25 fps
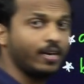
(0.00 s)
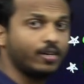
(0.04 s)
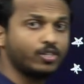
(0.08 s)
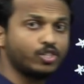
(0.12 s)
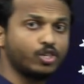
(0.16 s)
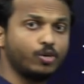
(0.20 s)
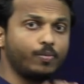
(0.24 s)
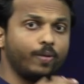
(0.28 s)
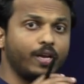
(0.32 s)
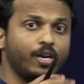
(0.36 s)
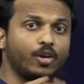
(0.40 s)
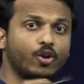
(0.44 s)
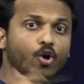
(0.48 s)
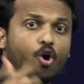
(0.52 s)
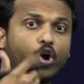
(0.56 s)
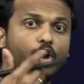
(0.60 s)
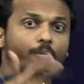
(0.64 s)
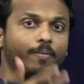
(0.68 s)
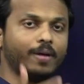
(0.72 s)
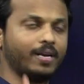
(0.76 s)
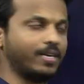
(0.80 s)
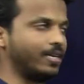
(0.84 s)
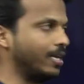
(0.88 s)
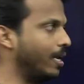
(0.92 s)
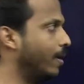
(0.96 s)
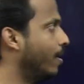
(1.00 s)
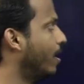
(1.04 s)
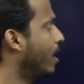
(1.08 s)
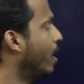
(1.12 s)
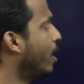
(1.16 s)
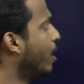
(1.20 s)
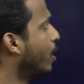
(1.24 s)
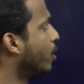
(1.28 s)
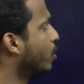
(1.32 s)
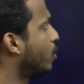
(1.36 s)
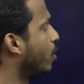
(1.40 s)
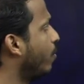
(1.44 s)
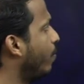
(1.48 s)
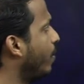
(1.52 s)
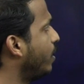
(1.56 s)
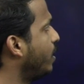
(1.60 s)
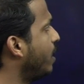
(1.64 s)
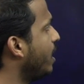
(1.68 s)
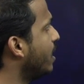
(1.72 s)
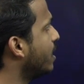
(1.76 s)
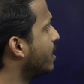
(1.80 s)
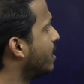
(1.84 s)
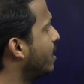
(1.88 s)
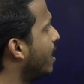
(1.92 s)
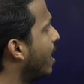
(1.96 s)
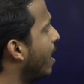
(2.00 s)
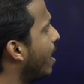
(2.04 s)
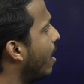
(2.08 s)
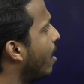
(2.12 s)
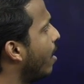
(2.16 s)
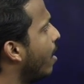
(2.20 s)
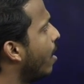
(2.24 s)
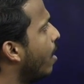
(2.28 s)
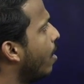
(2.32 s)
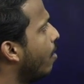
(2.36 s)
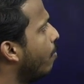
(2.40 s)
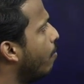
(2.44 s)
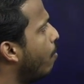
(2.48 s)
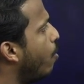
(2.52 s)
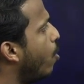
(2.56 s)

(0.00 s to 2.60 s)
It should be non-metal. So which is the